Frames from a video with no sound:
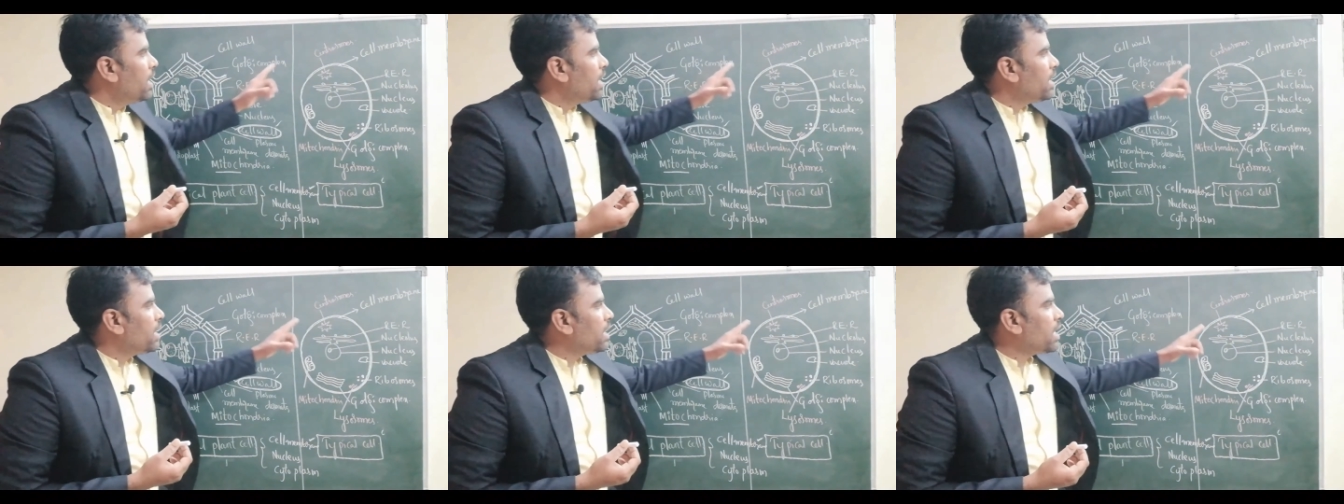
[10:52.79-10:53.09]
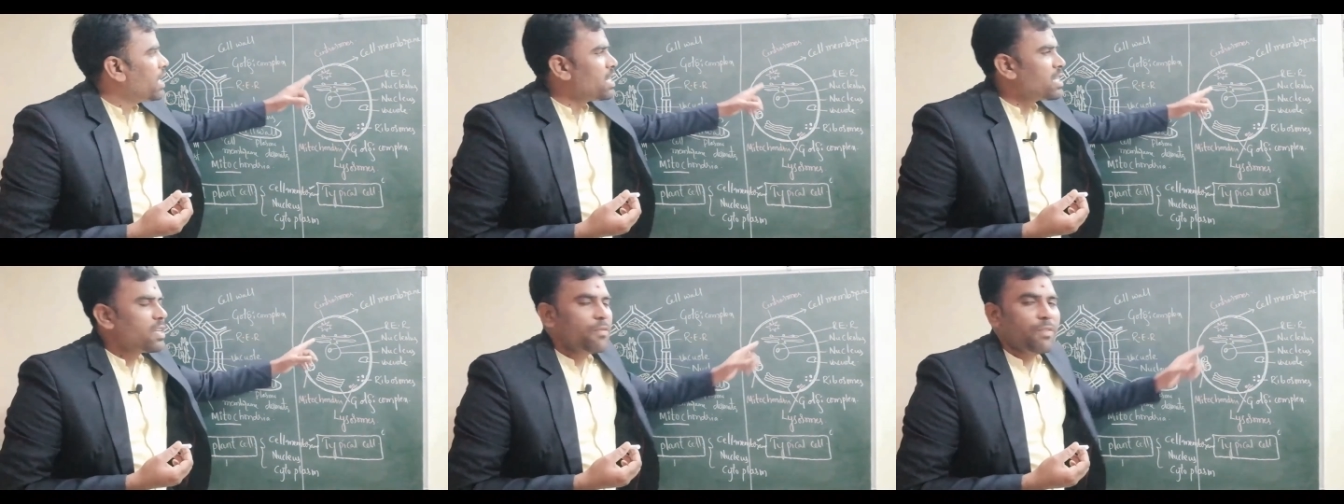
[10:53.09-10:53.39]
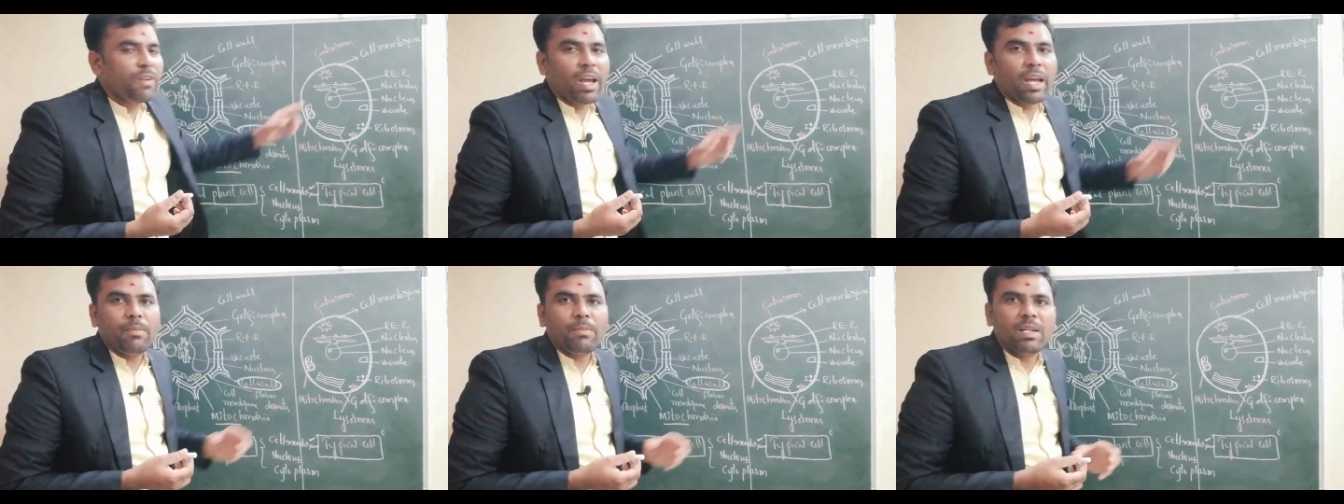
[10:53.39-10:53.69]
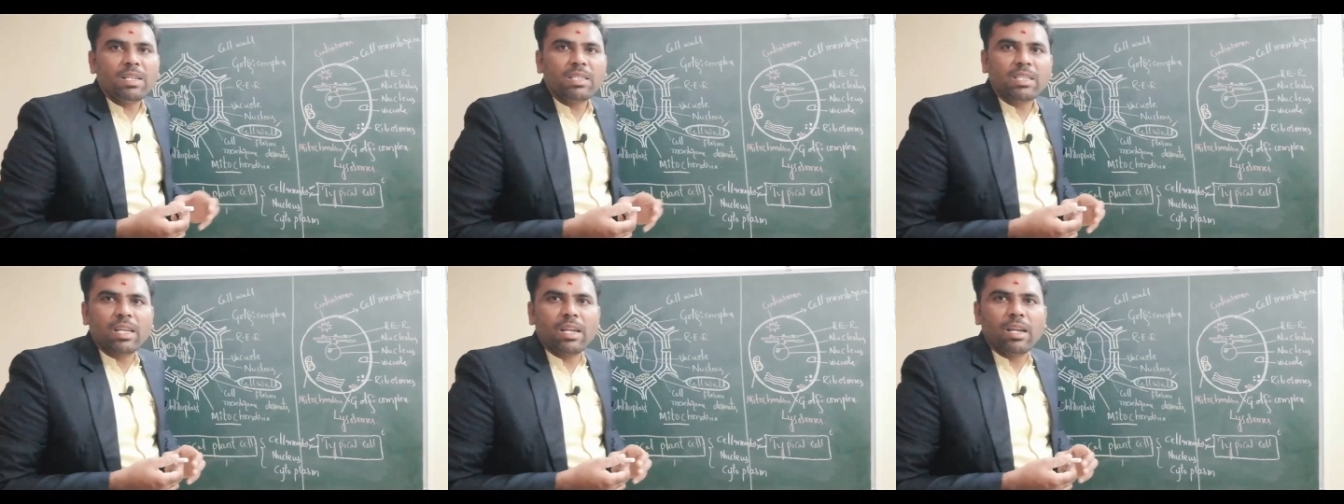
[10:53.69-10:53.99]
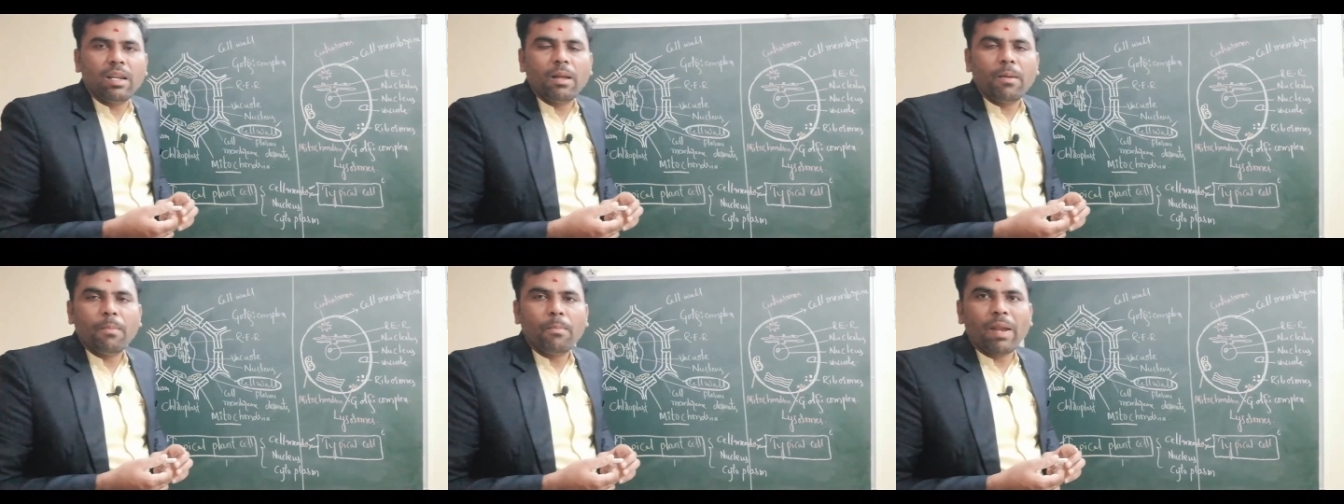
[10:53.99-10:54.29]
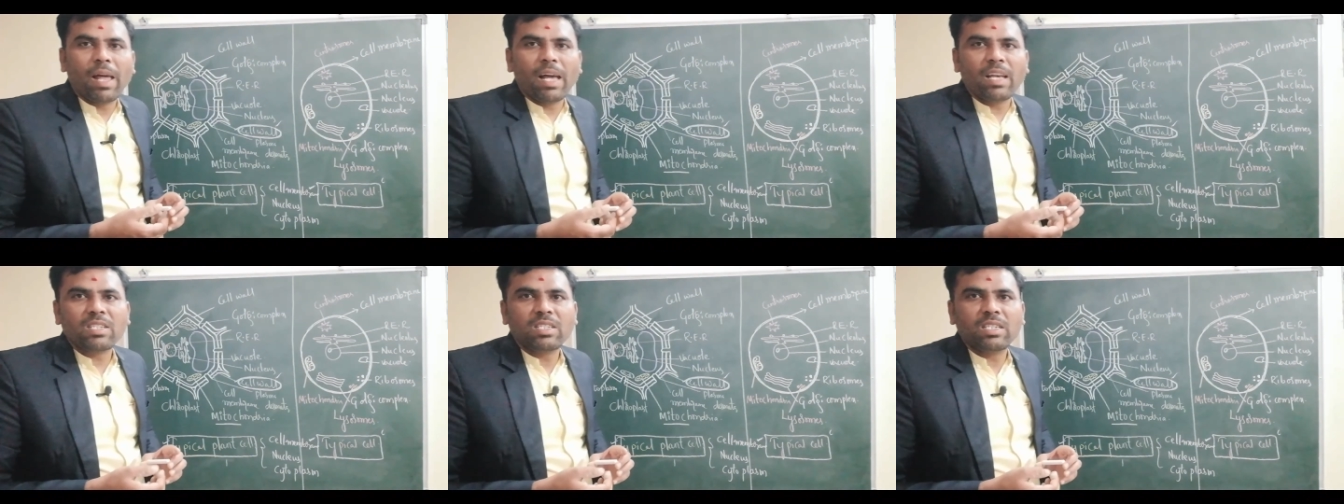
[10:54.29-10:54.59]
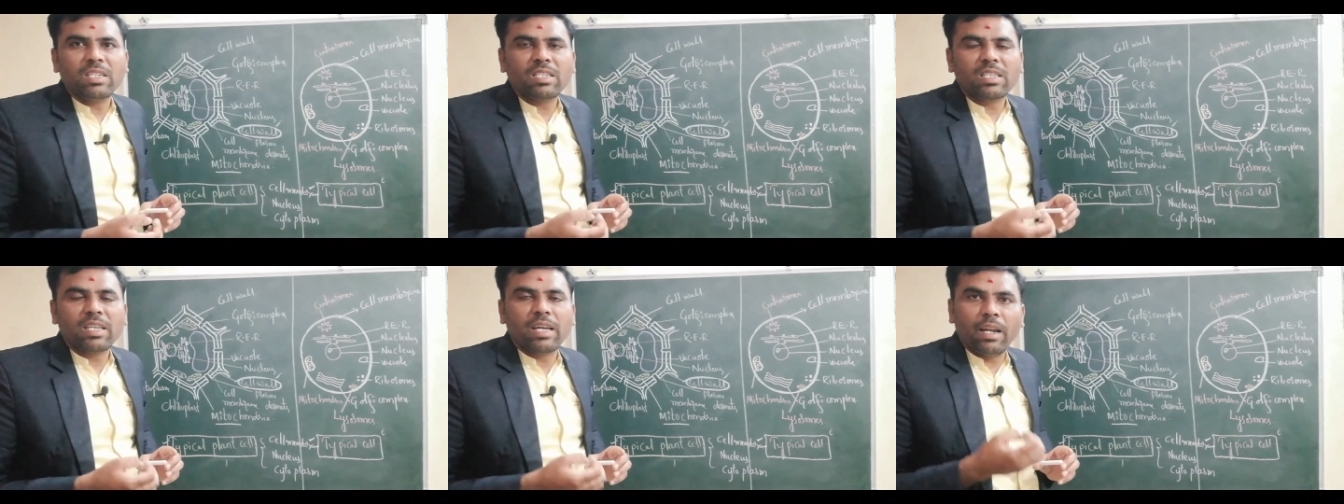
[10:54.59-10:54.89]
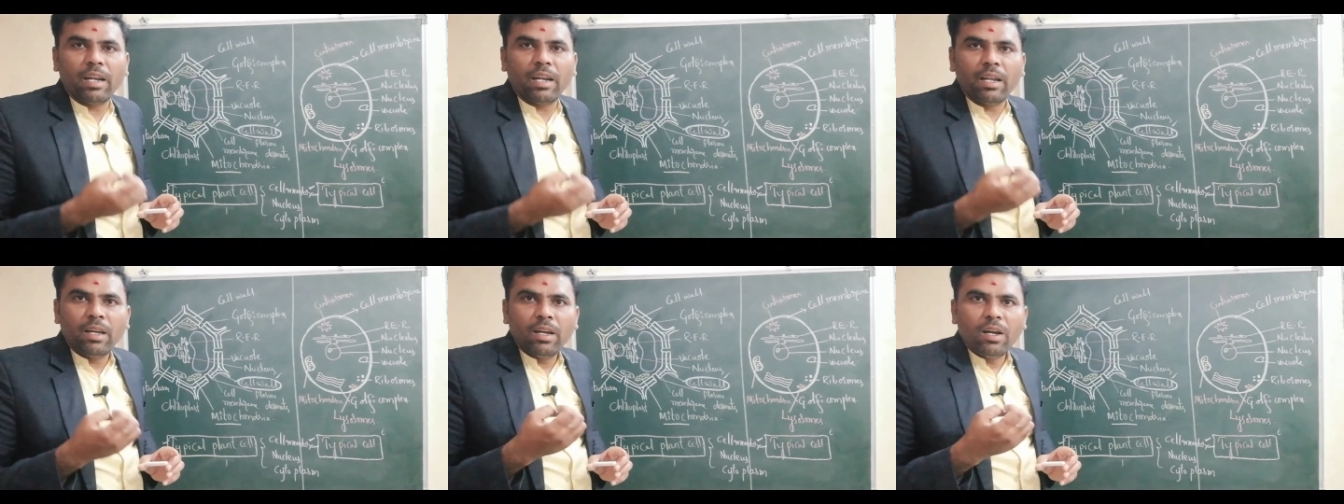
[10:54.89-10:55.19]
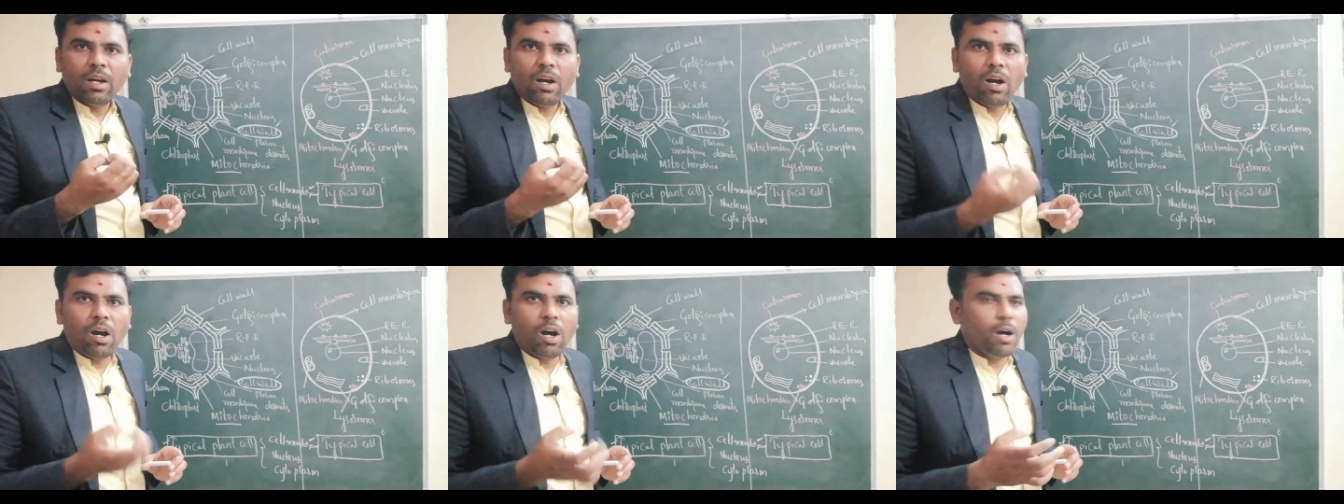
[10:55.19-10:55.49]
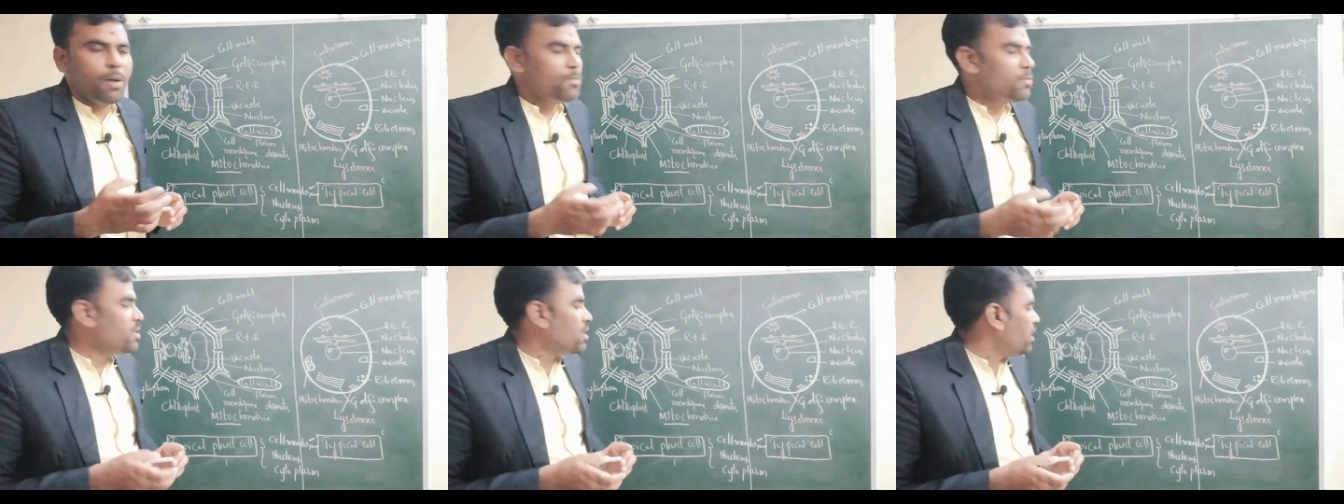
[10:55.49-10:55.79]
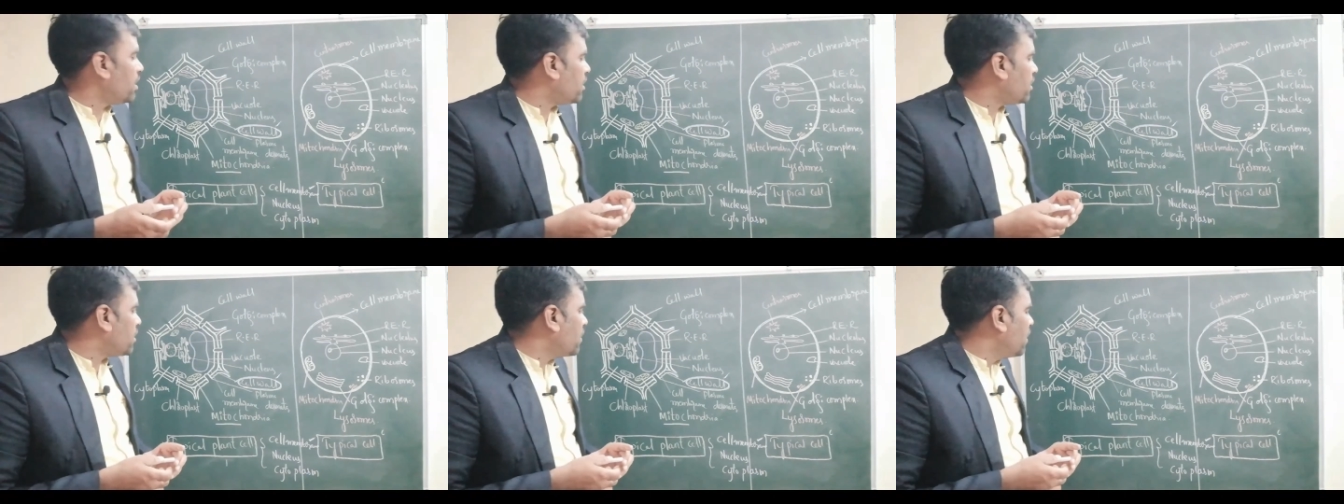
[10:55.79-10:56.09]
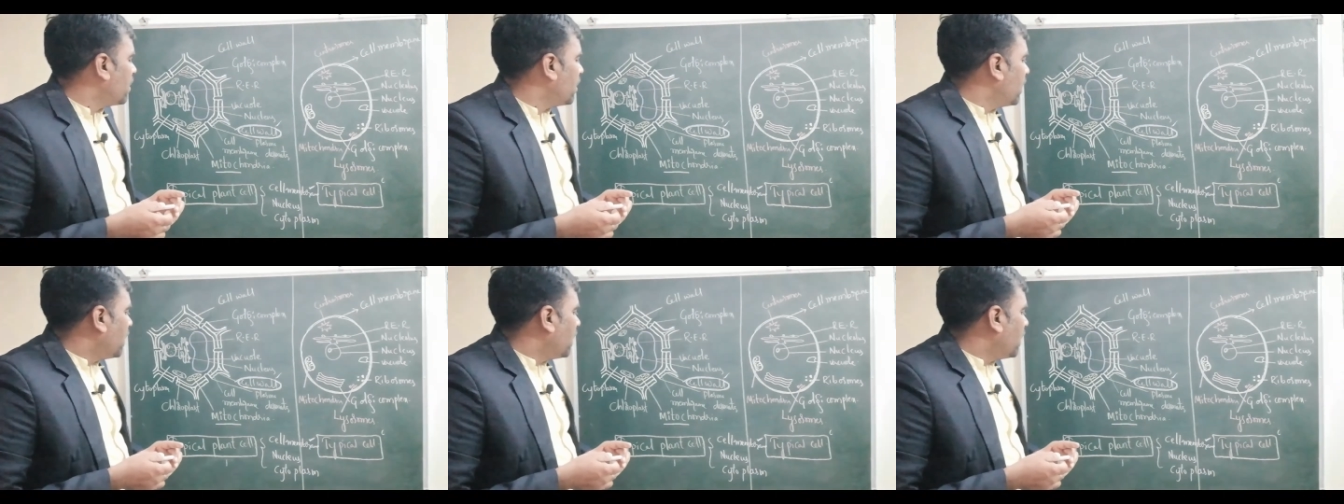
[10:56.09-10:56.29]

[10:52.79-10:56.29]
In case of animal cell, plastids are absent.